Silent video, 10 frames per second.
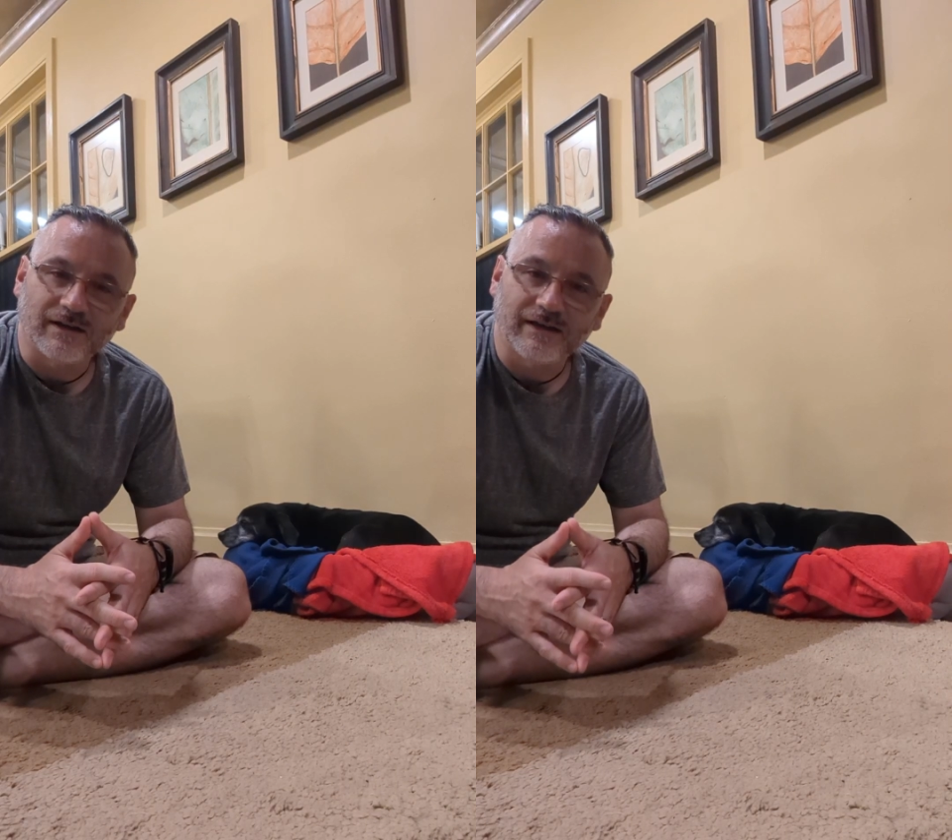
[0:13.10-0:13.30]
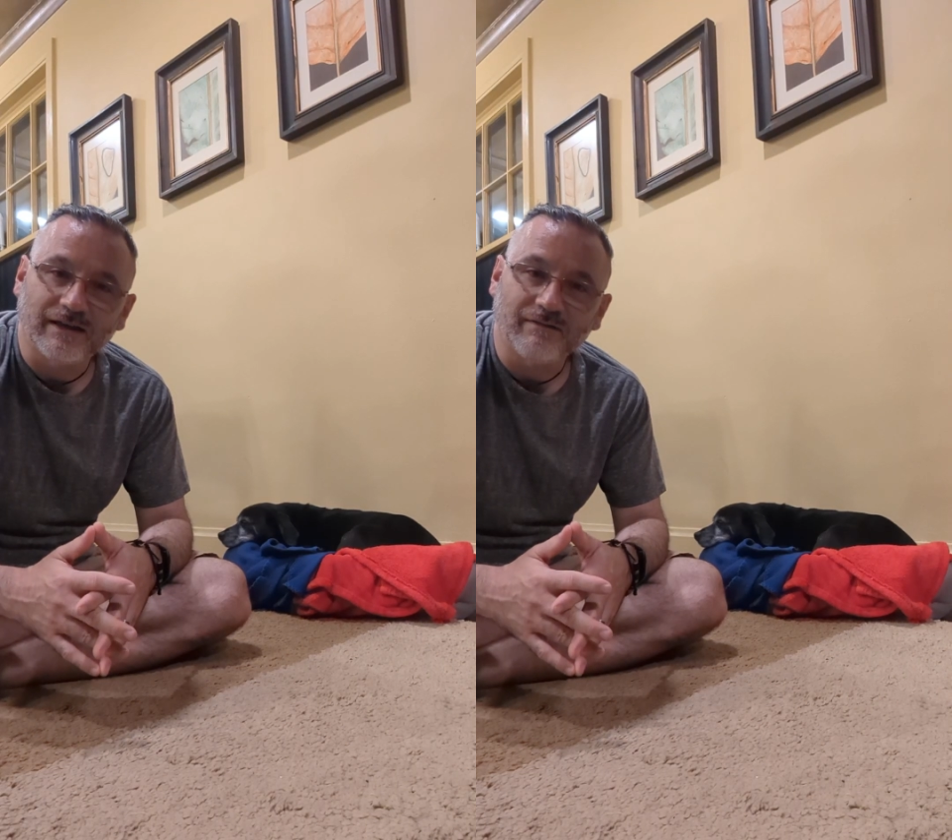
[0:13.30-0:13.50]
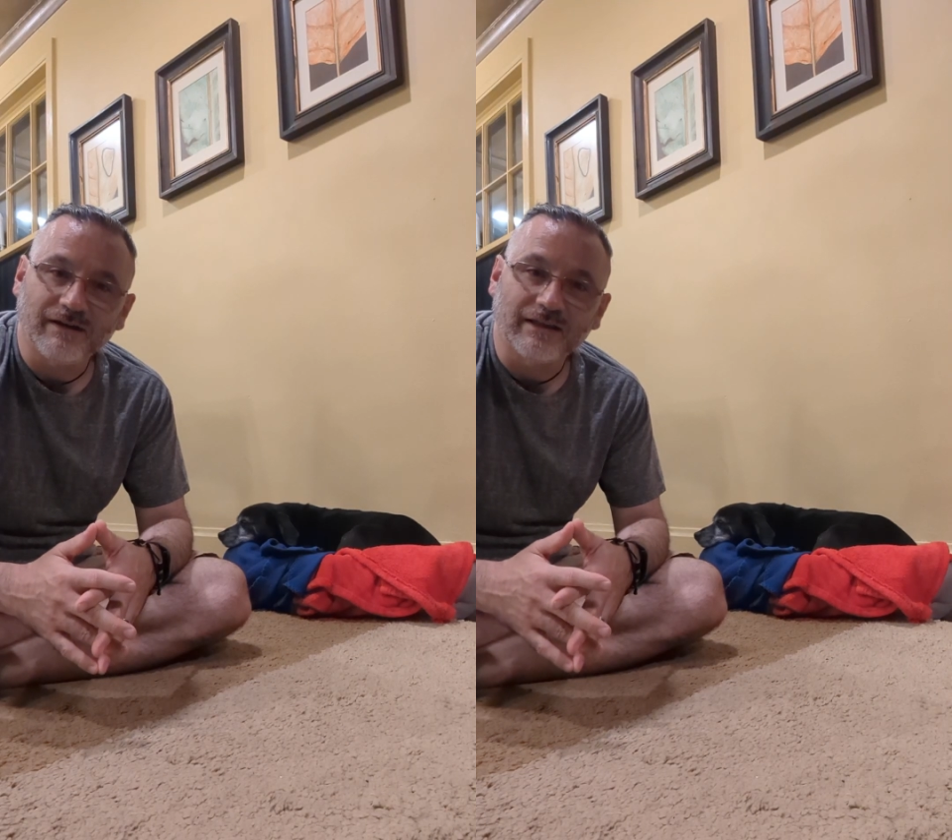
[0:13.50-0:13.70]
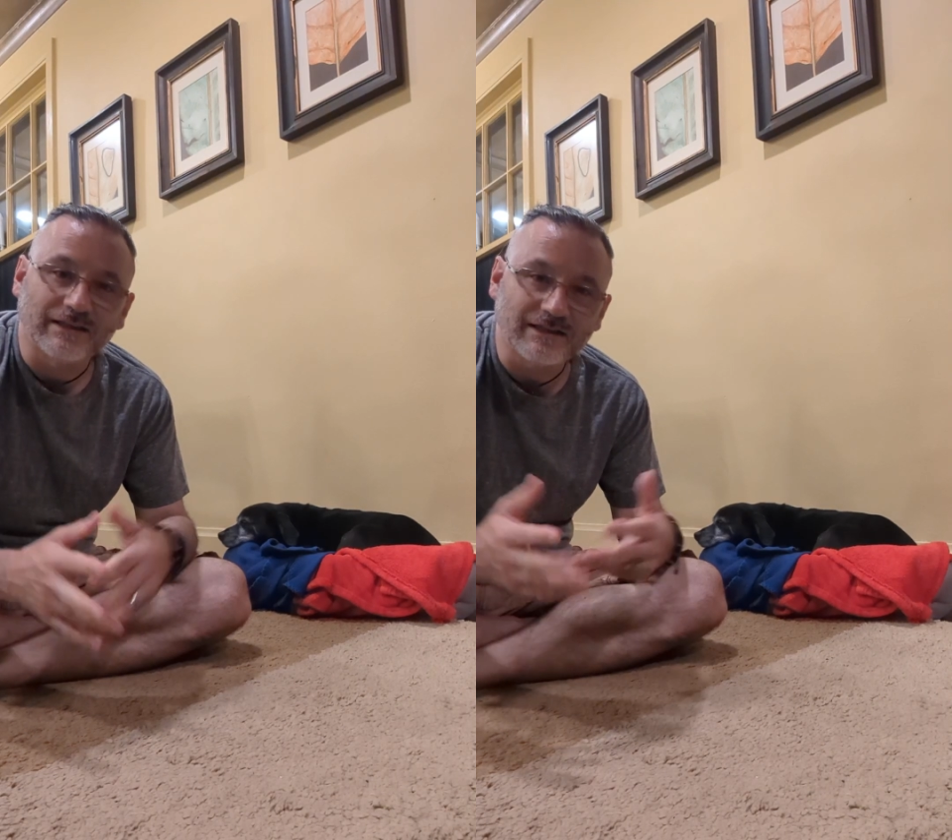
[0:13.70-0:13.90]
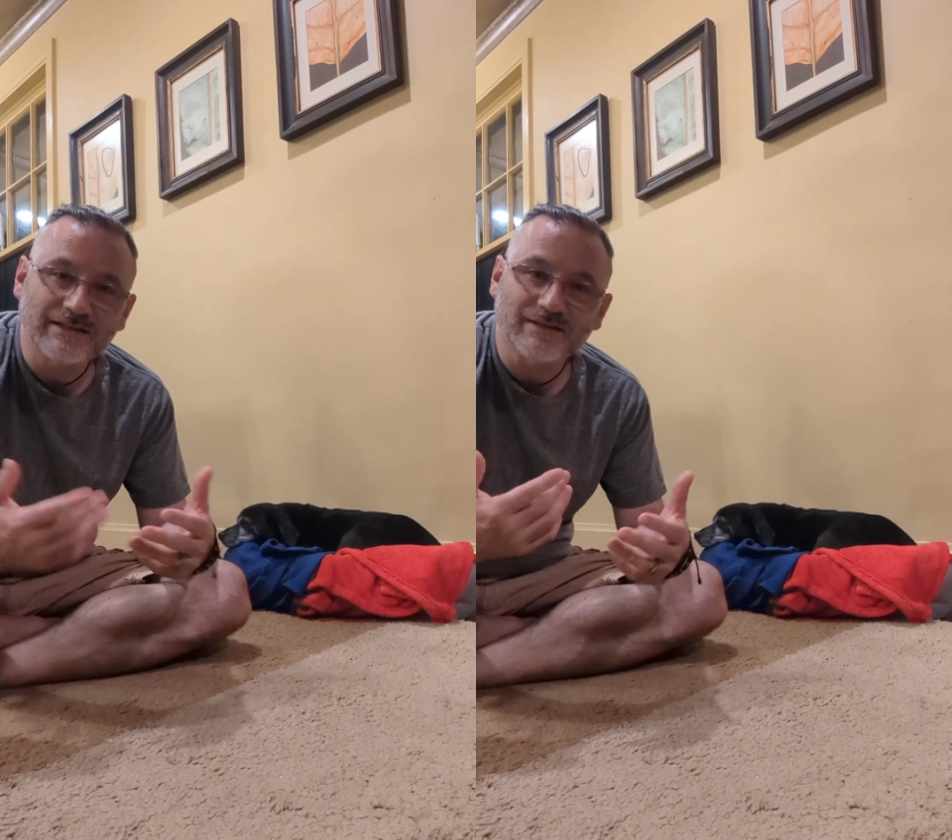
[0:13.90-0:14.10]
Get at
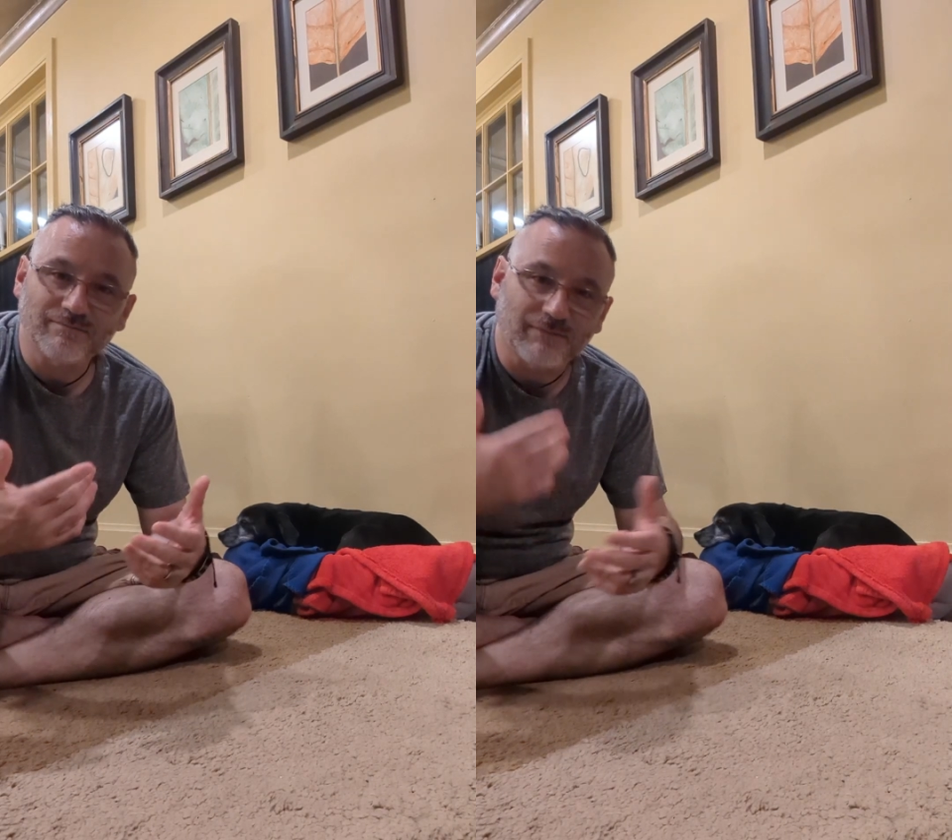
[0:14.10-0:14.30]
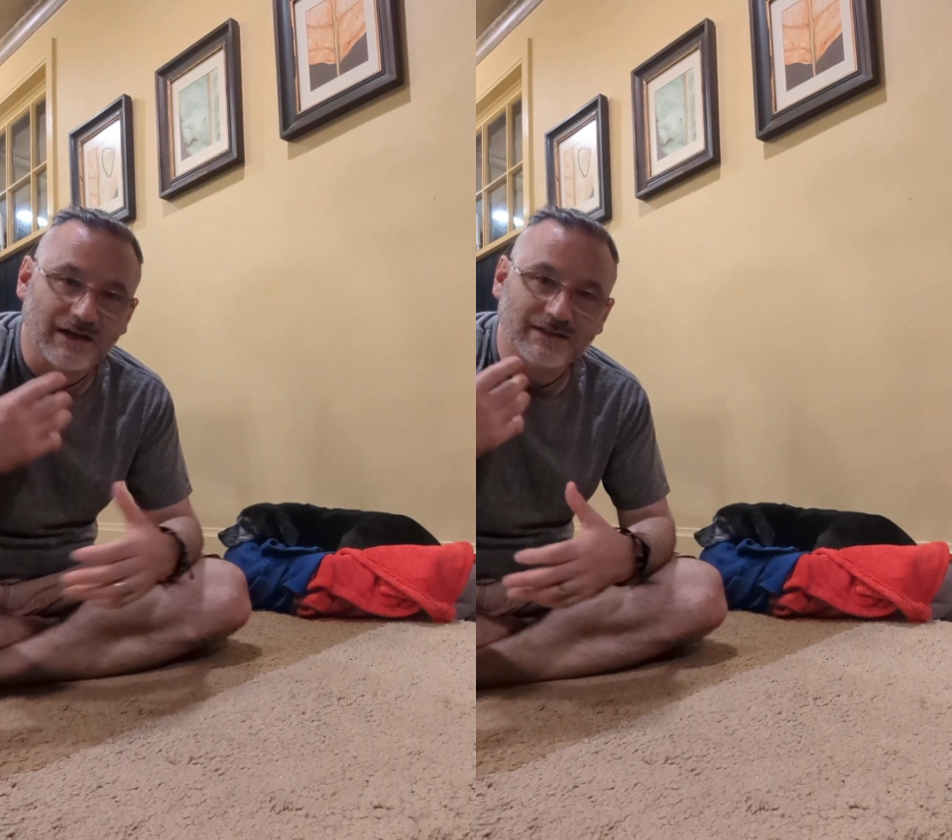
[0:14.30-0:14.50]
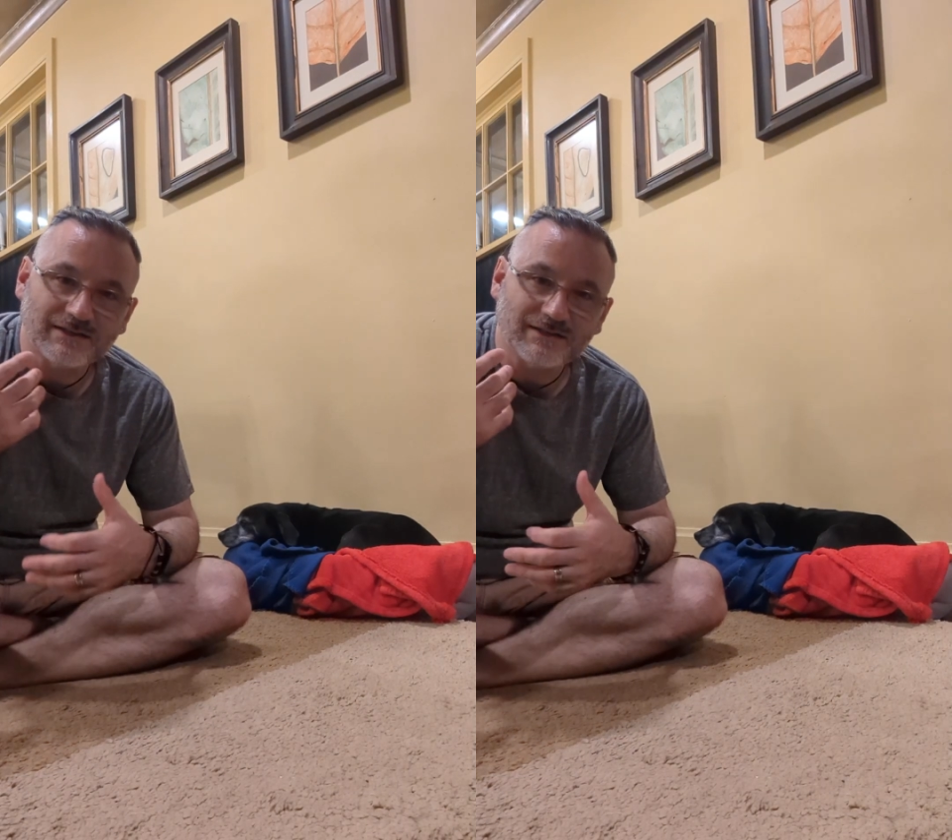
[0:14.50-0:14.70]
least my